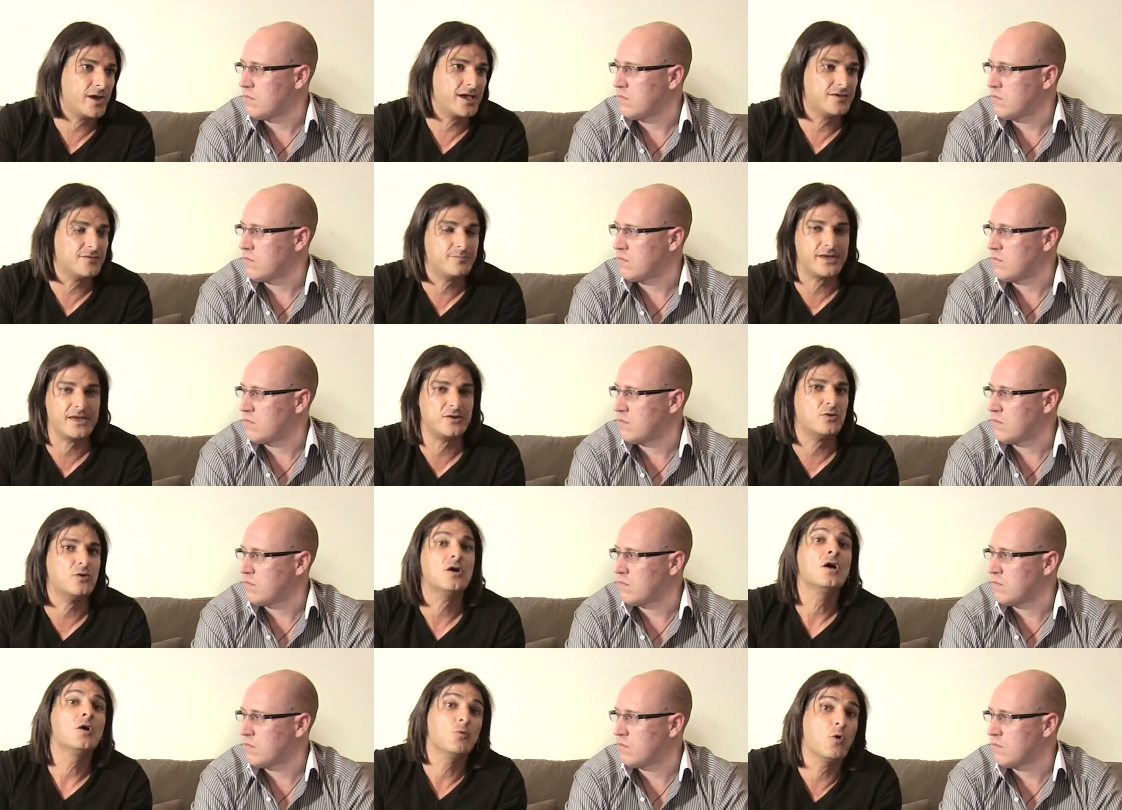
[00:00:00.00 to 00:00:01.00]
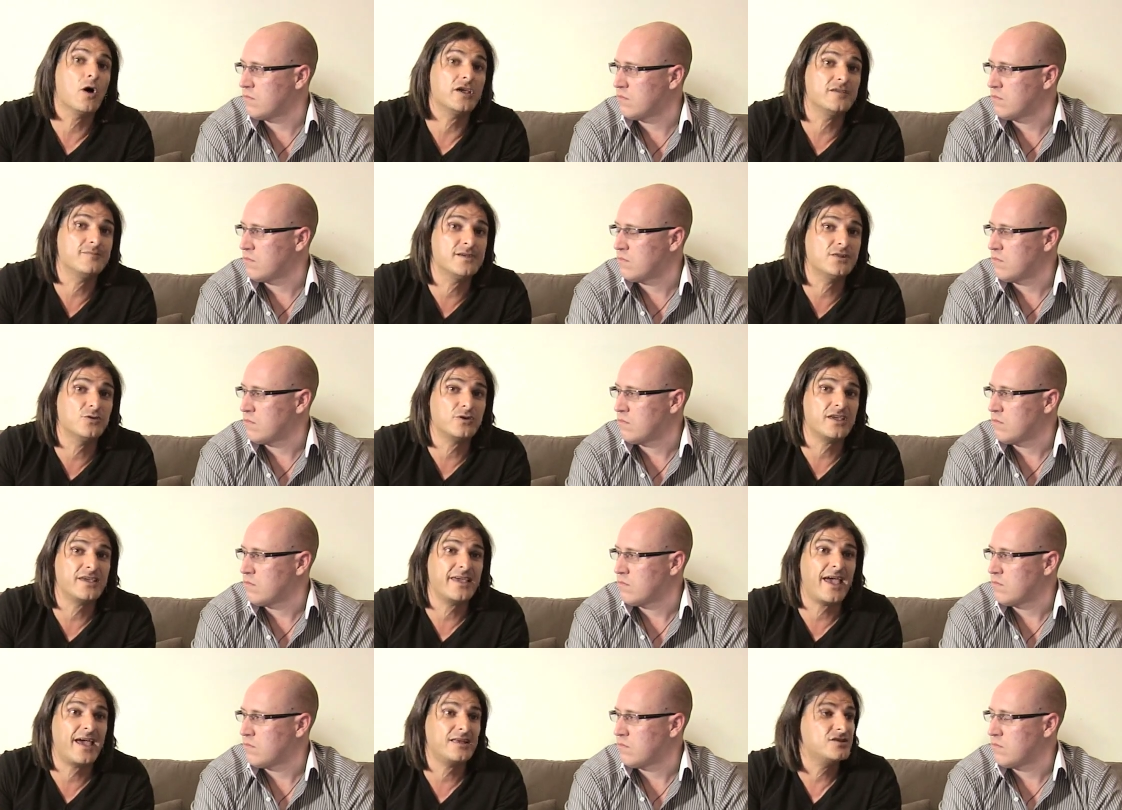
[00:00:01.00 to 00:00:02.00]
Speaker 1: where you've been or what you've been
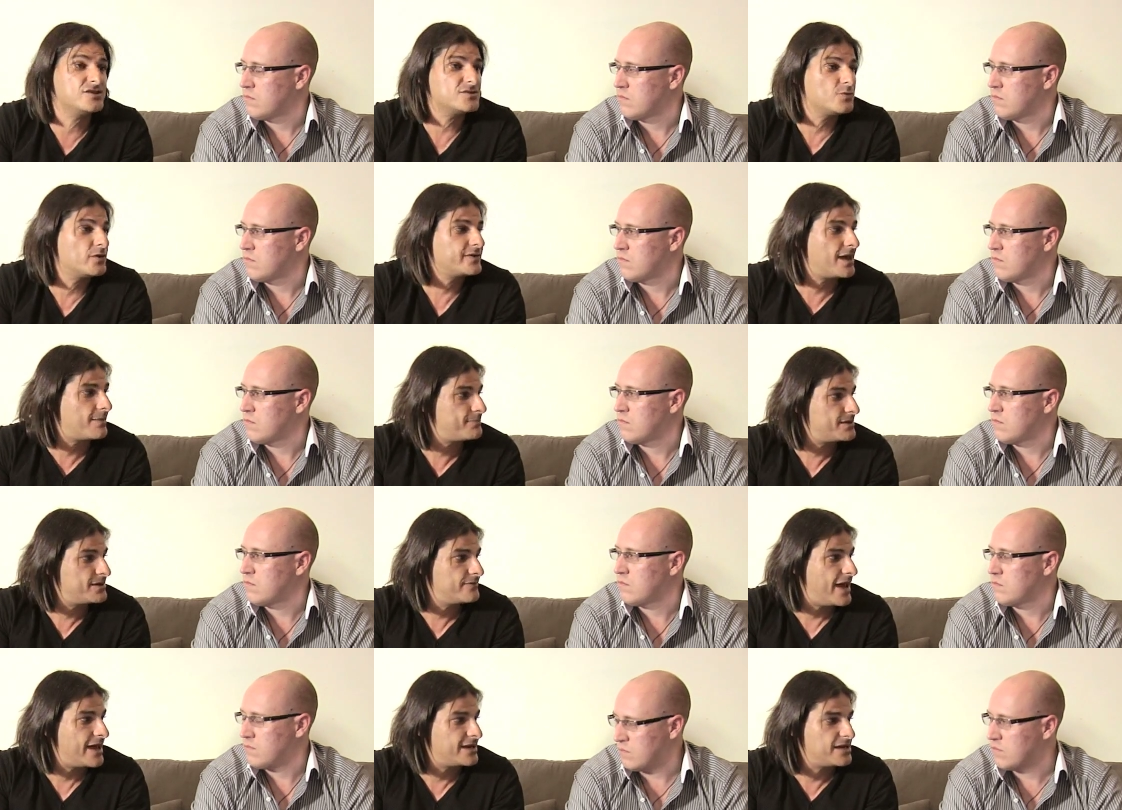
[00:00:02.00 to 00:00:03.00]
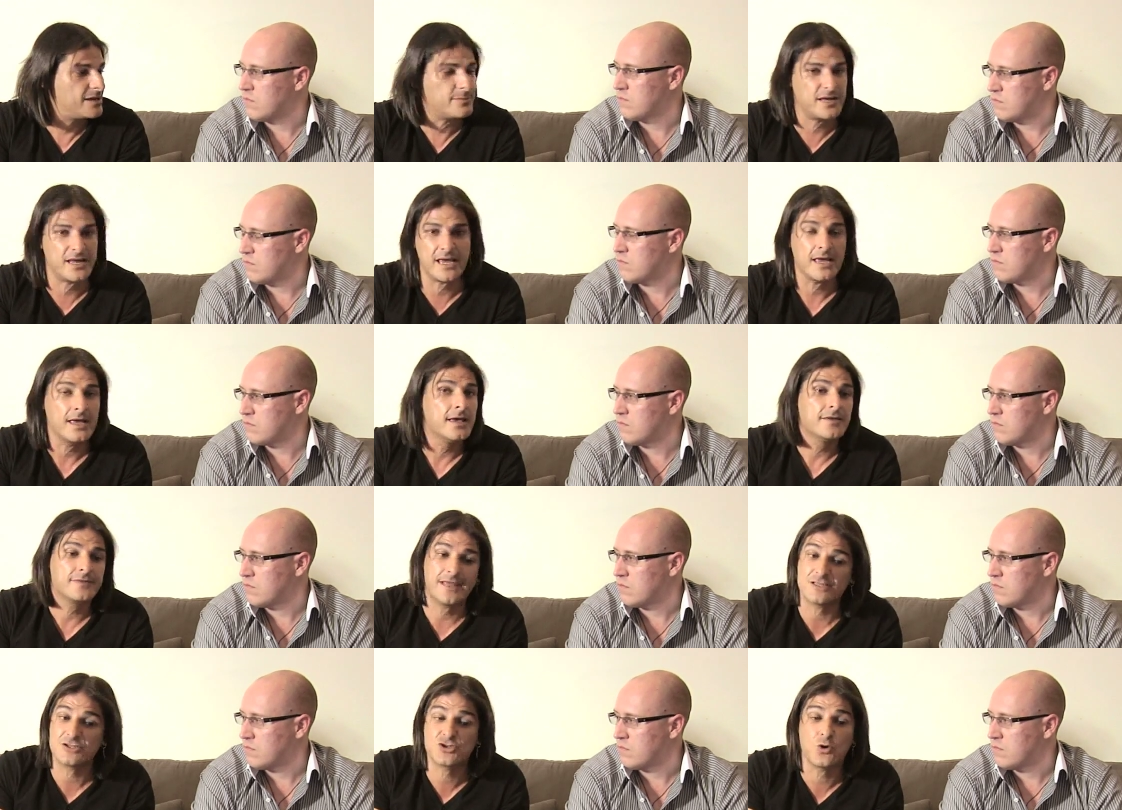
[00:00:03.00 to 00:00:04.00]
looking at, and you just want that bit of anonymity,
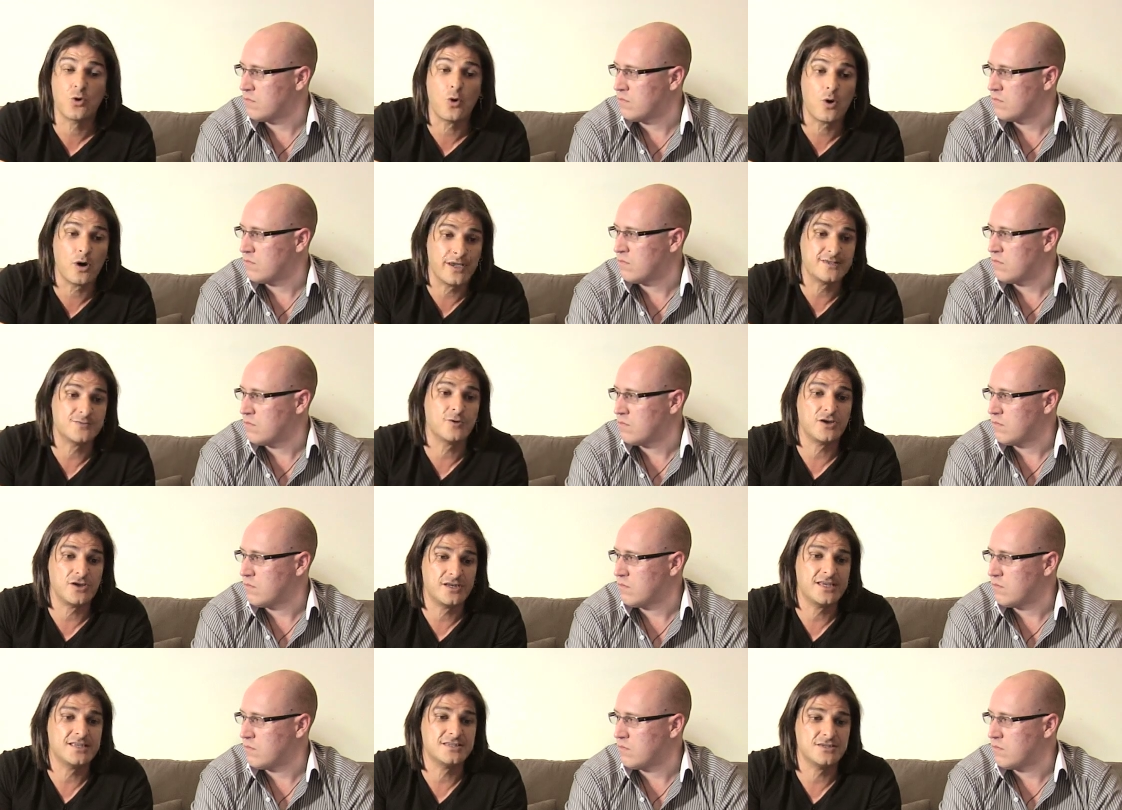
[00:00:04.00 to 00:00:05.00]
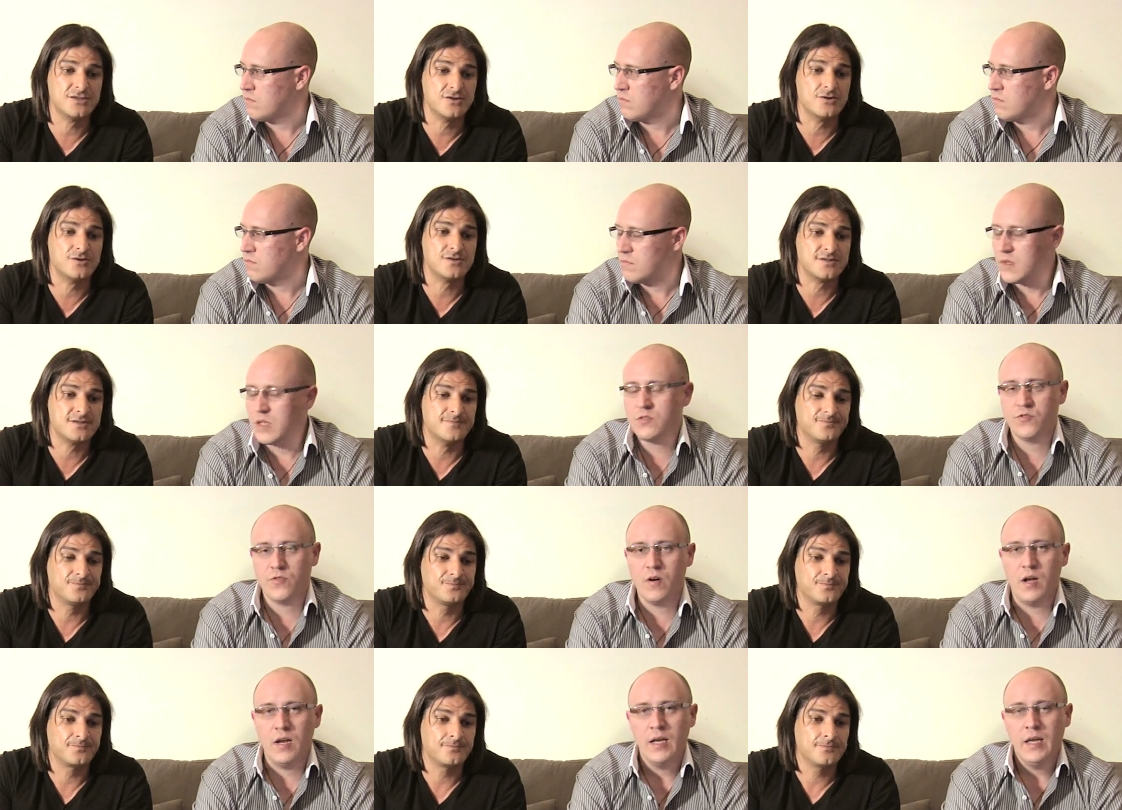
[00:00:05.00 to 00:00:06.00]
then Tor is what you need to use.
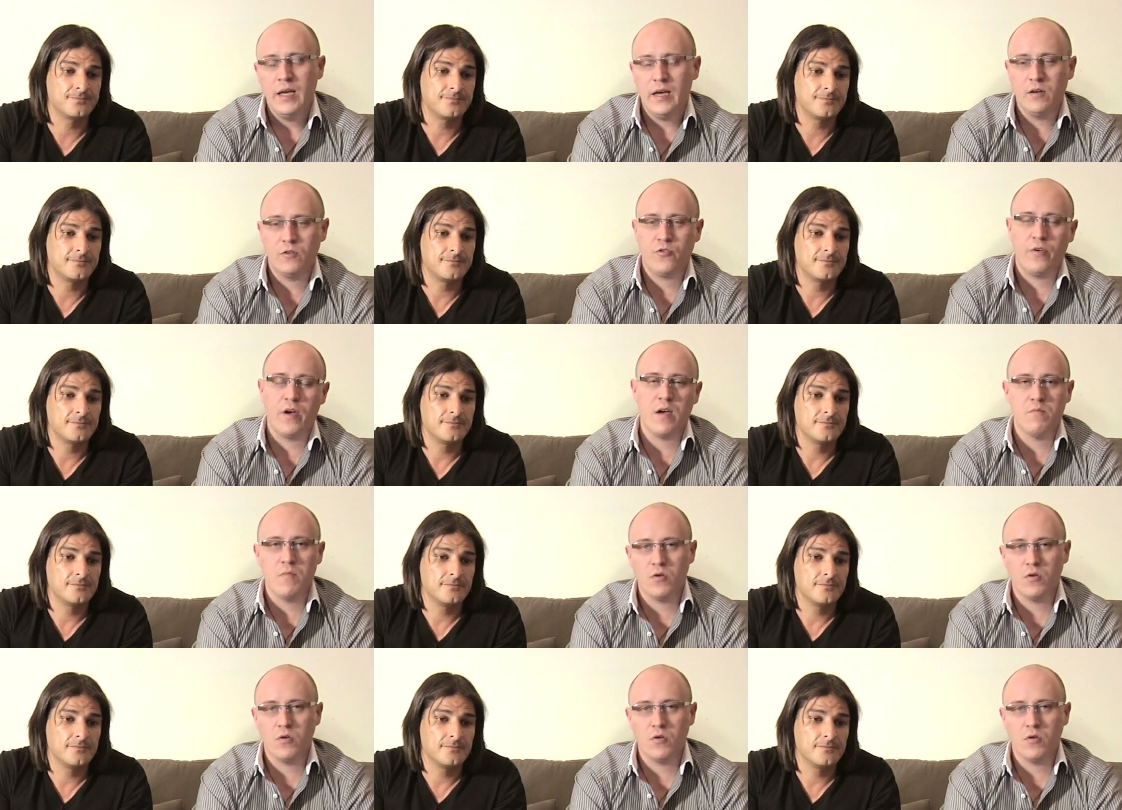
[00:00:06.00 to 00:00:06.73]
That's right. It'll create